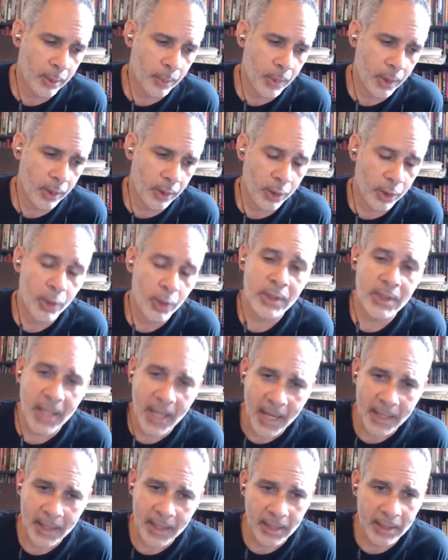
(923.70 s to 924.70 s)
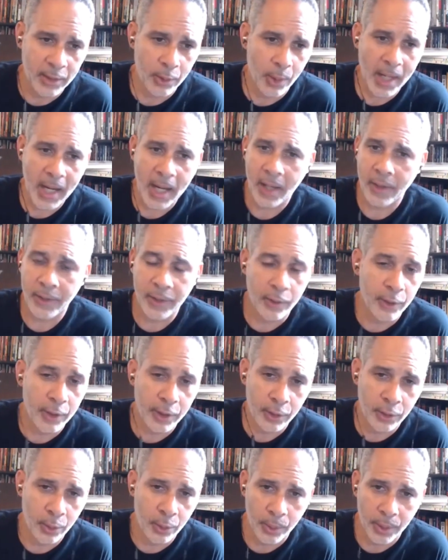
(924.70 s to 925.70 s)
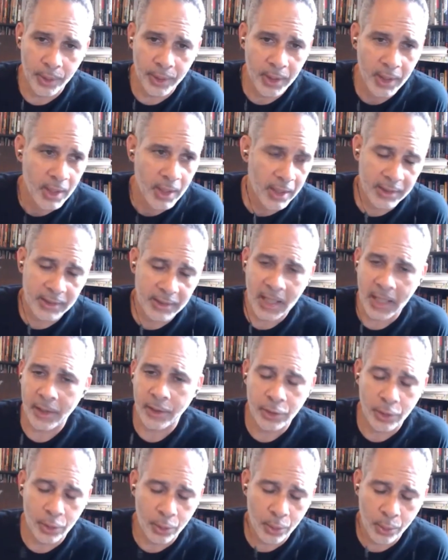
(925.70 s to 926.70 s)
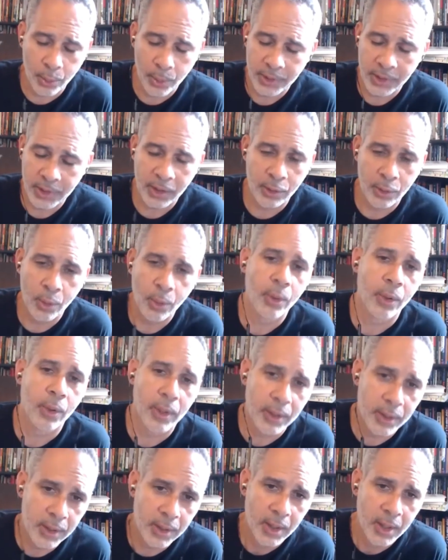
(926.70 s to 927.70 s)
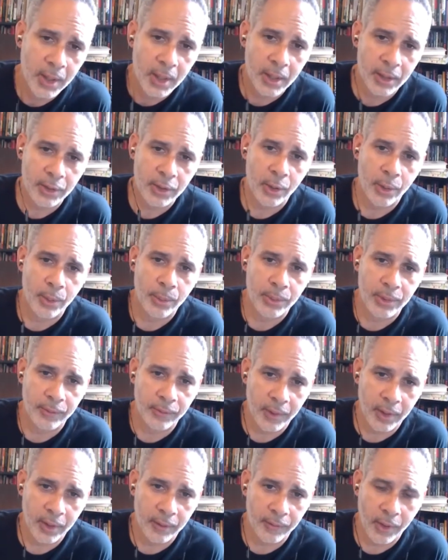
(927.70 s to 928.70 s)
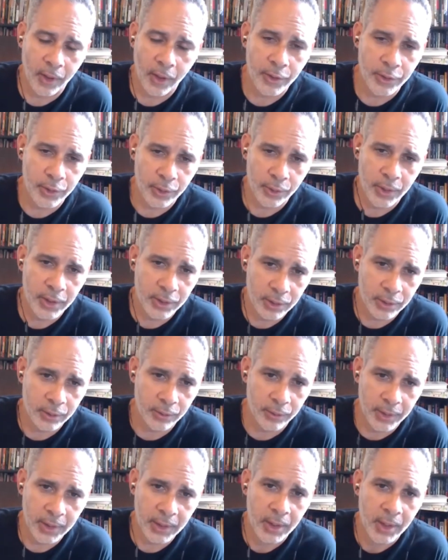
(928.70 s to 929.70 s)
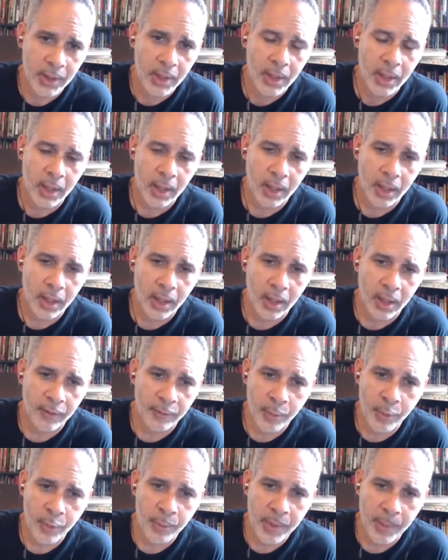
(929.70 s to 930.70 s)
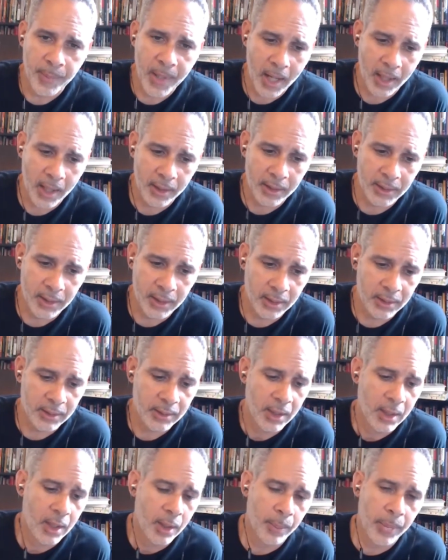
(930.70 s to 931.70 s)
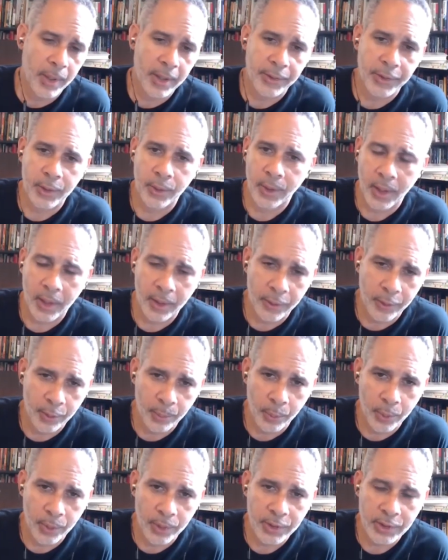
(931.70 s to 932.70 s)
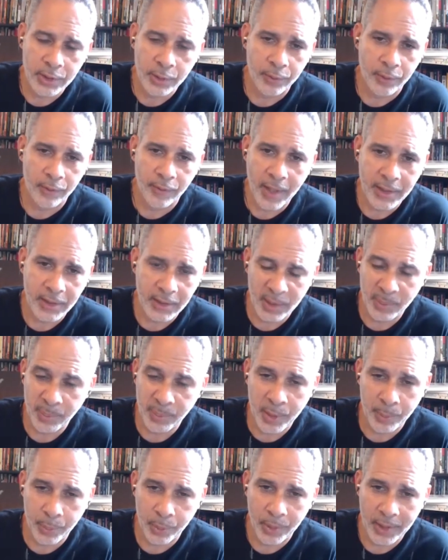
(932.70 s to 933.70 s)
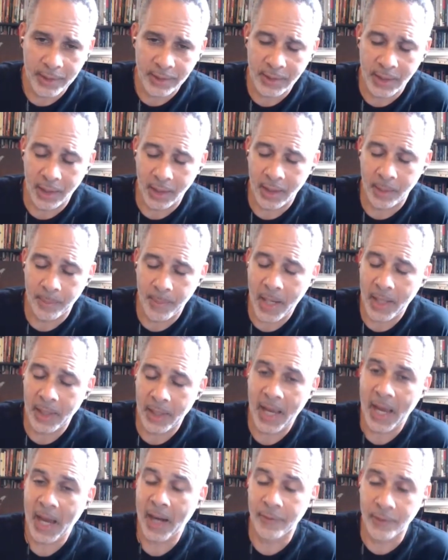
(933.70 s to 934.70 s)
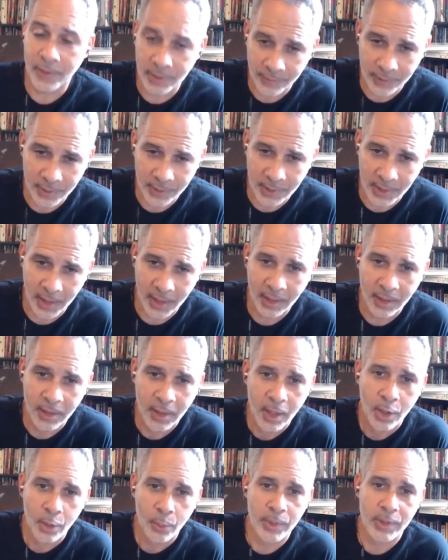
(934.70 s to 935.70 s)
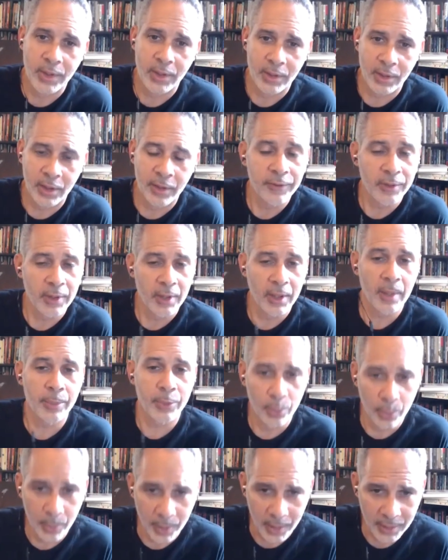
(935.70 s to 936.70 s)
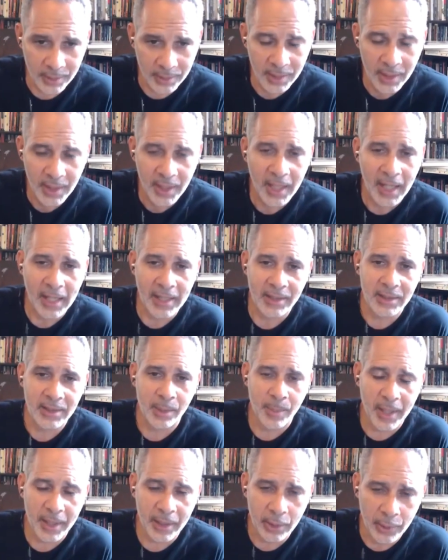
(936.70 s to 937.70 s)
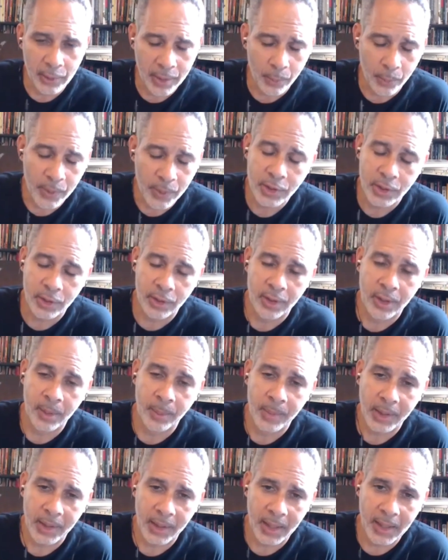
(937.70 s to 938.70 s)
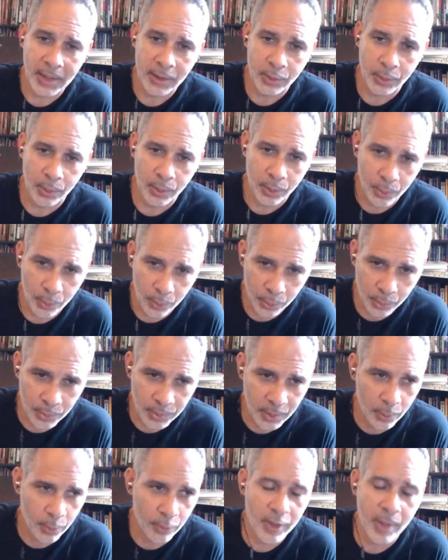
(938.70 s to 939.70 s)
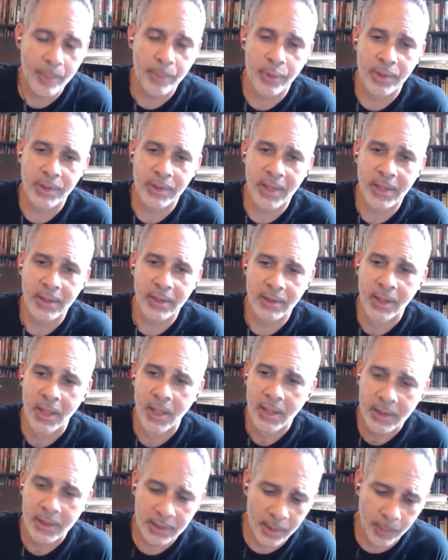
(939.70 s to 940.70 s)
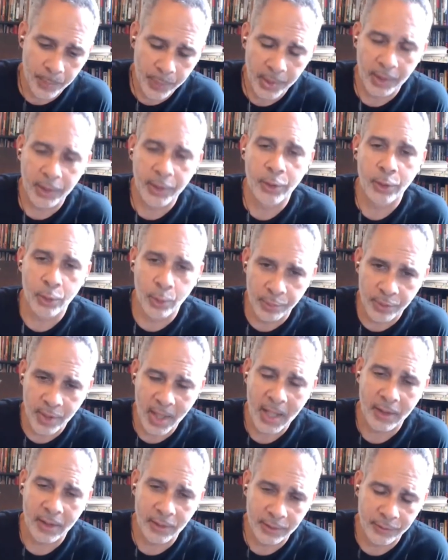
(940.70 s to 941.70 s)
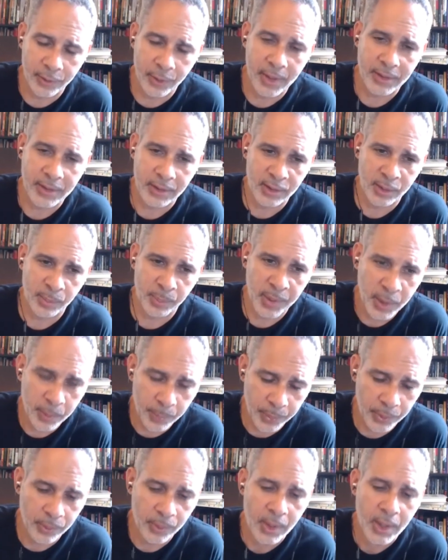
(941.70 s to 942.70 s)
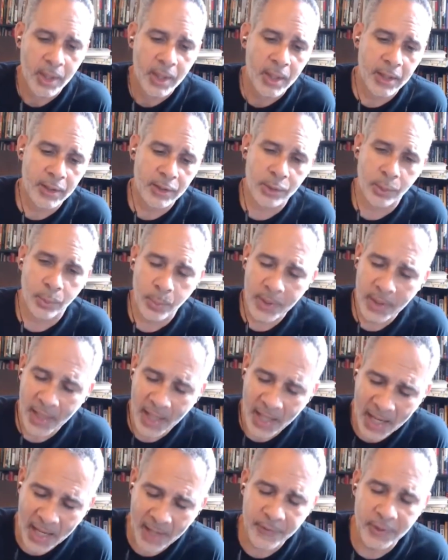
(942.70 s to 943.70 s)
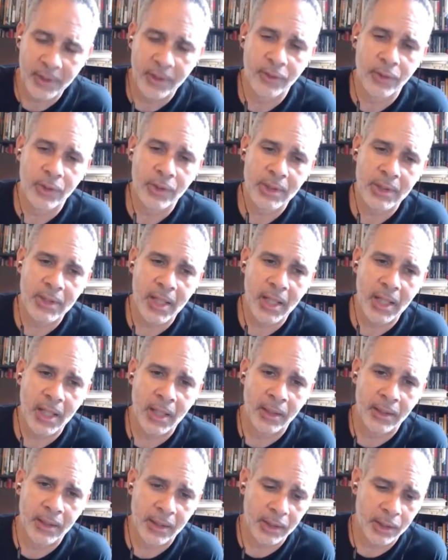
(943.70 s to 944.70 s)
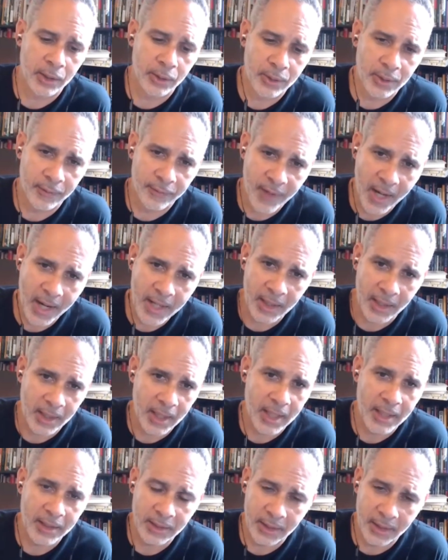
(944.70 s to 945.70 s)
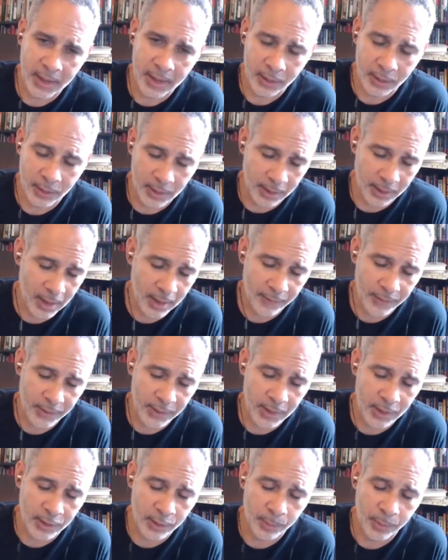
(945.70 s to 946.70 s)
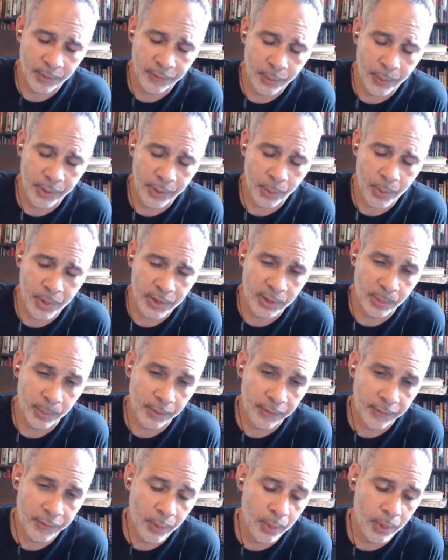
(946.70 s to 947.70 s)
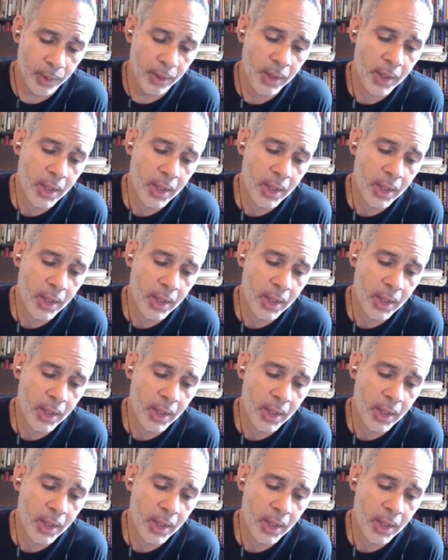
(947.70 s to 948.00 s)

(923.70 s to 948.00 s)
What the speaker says: looked at and or how they're ignored. Assata Shakur is ignored in terms of larger history of movement politics. But there are other more civil rightsy people, let's say a Kamala Harris of today, which is lifted up to us as somebody that we should emulate or who represents some political progress for us as a people. And so we have to understand that there are dividing lines. And like the conversation before, the question before,